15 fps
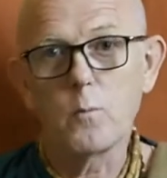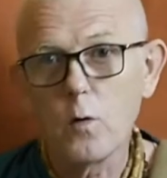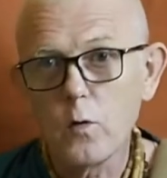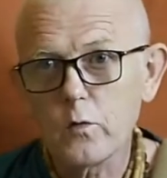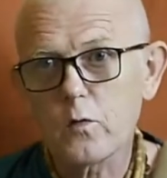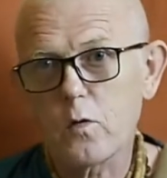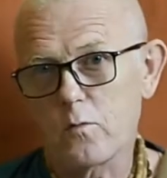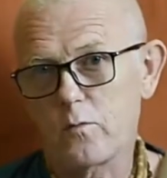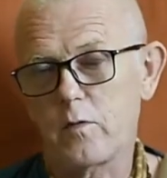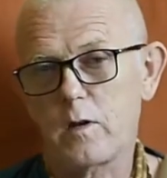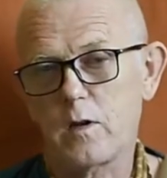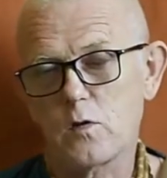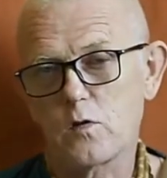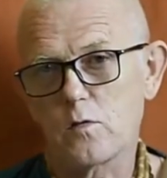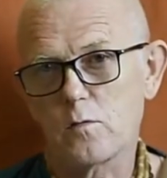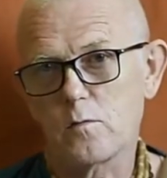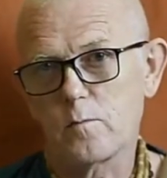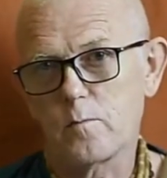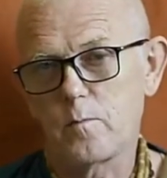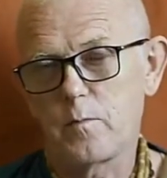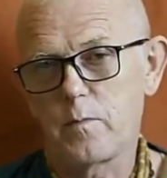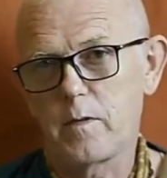most confidential
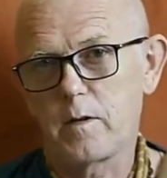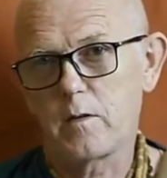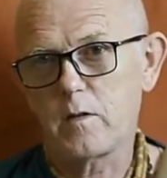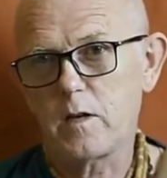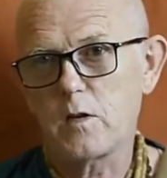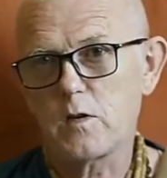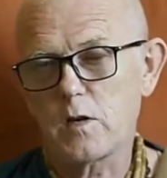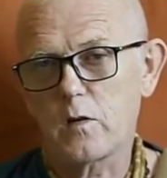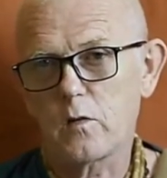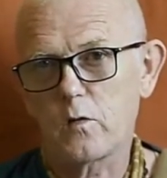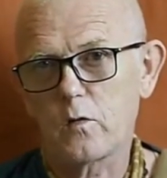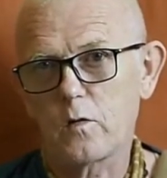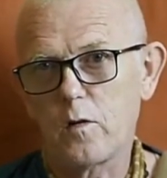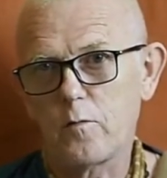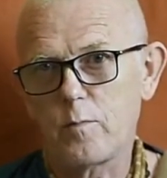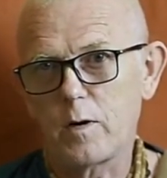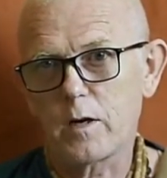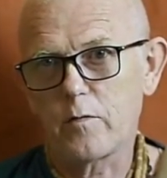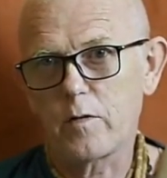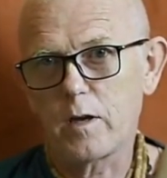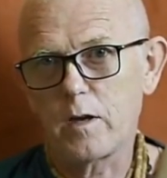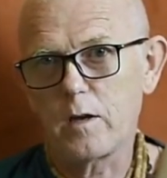teachings of
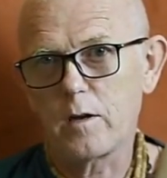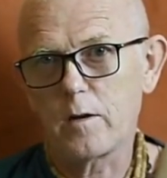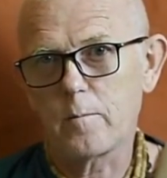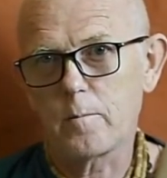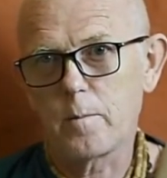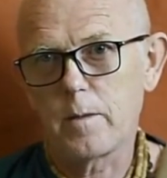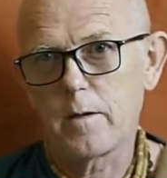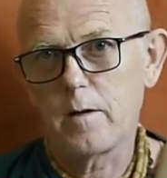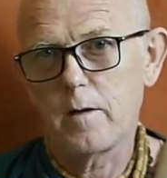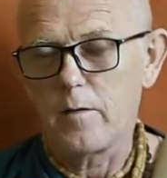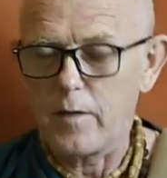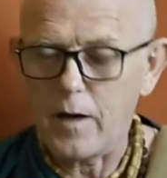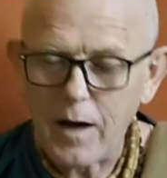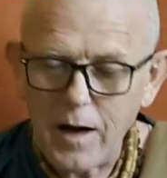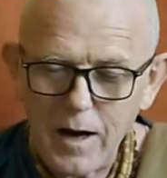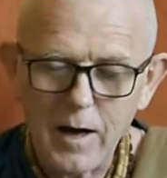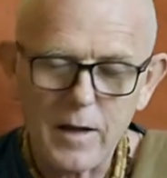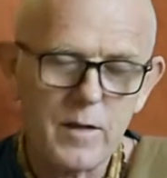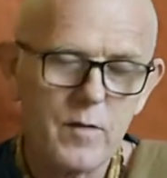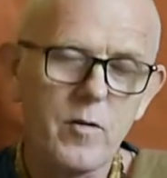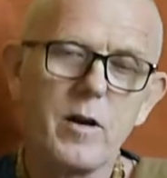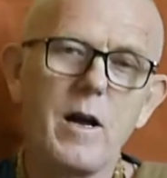Bhagavad Gita, the
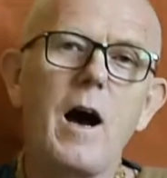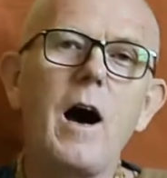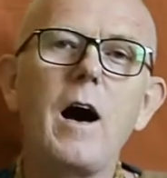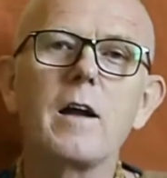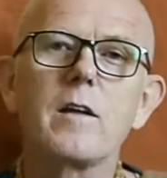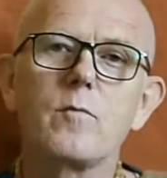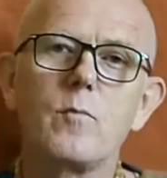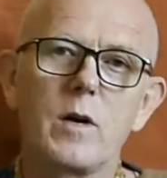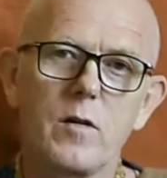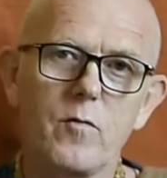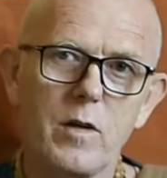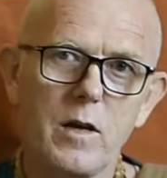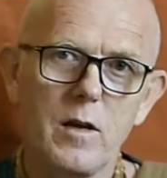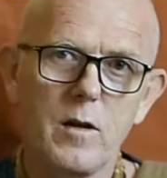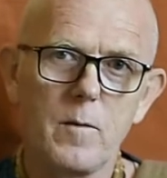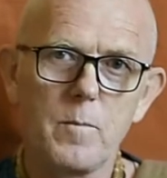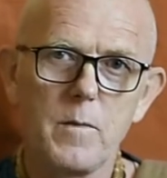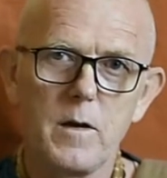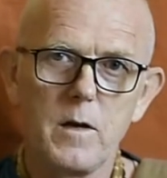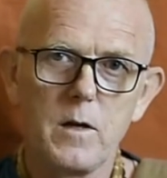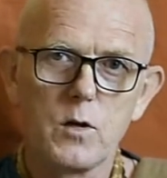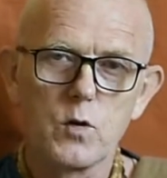very heart of Bhagavad Gita.
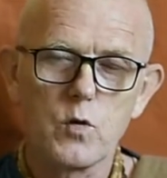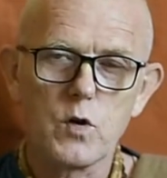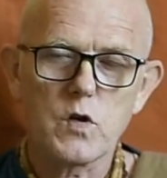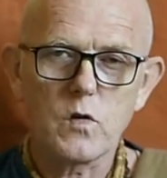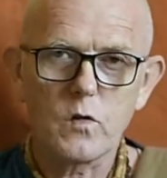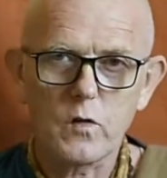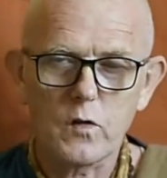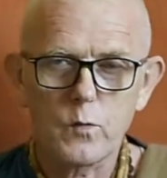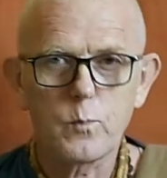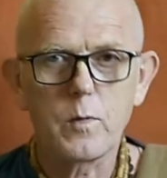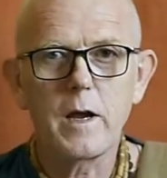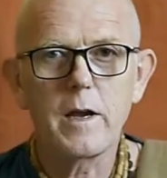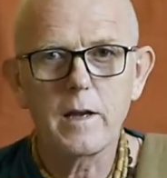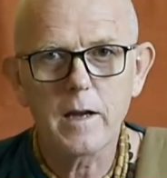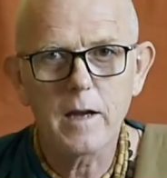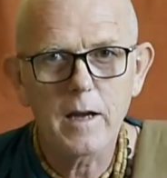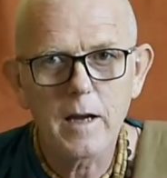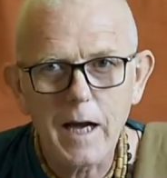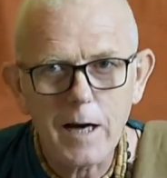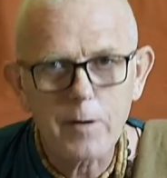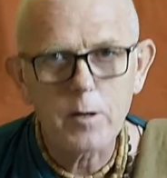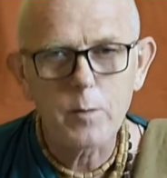Krishna is explaining here
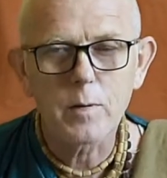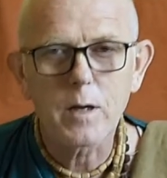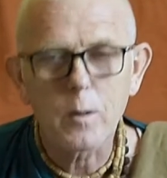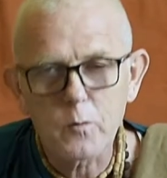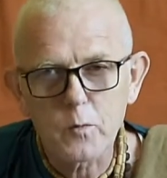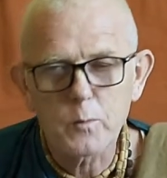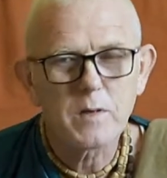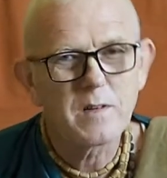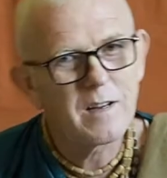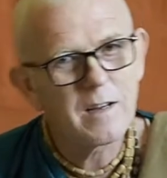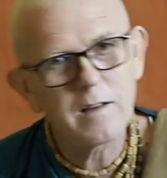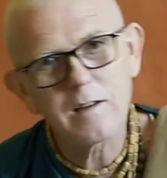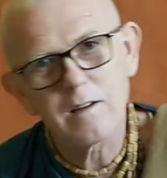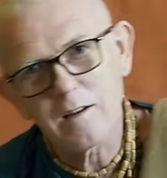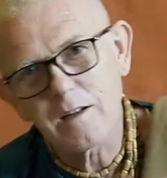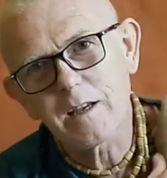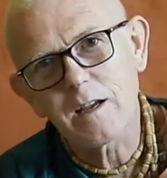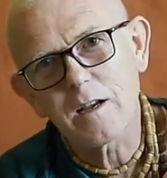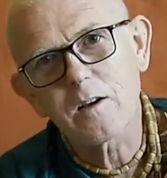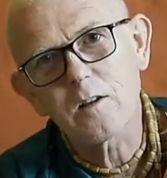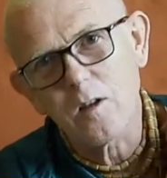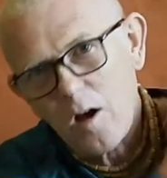how he becomes particularly
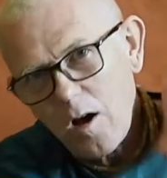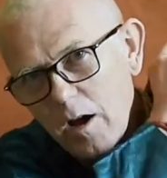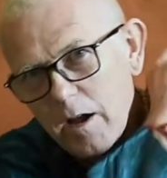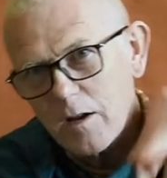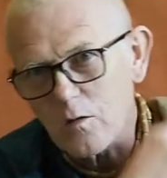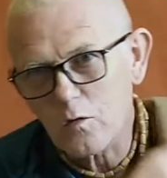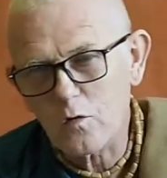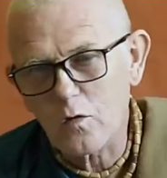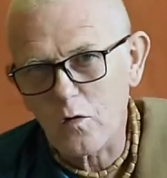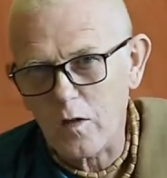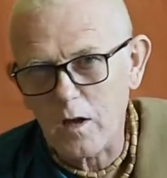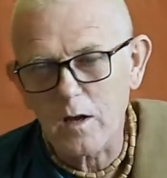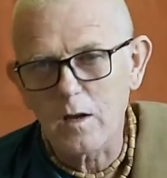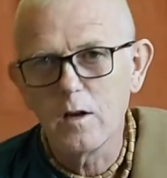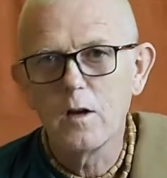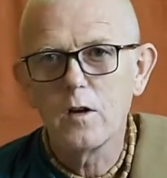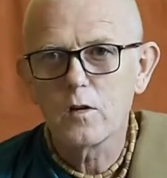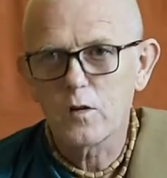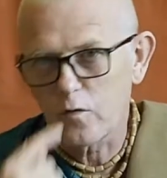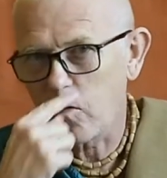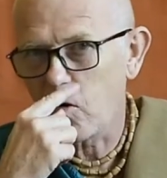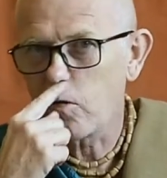inclined to the
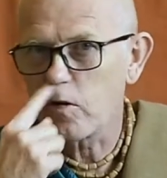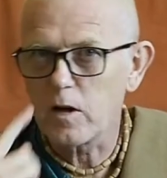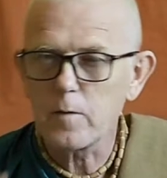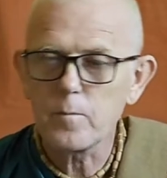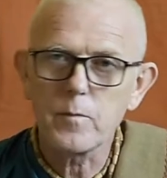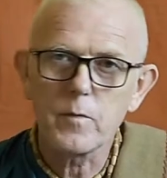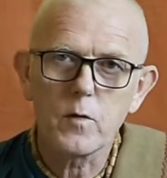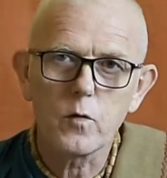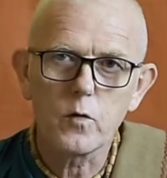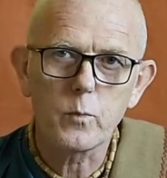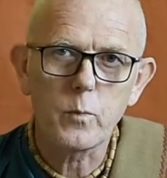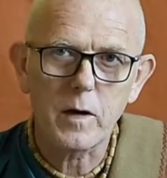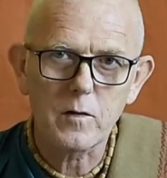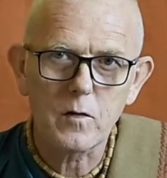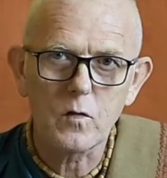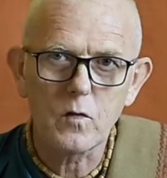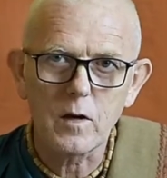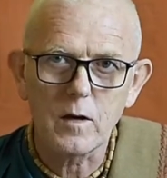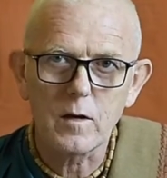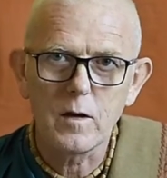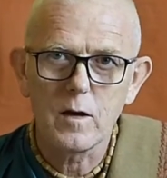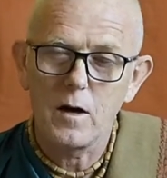devotee who's
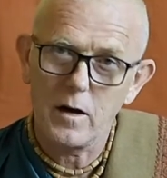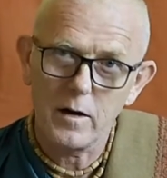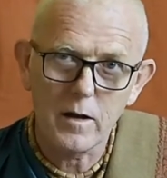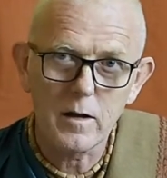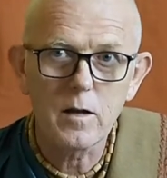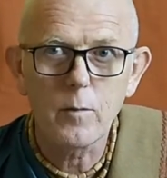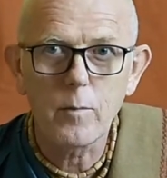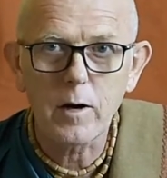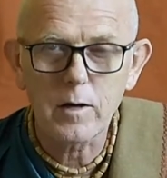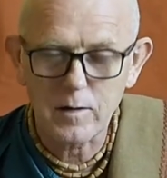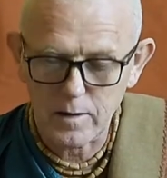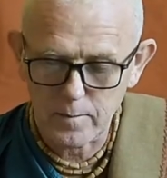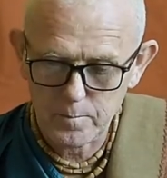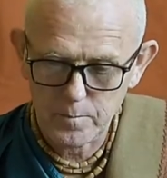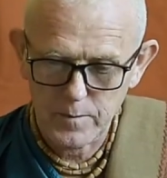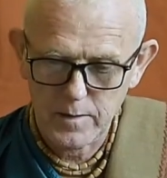practicing Ananda Bhakti.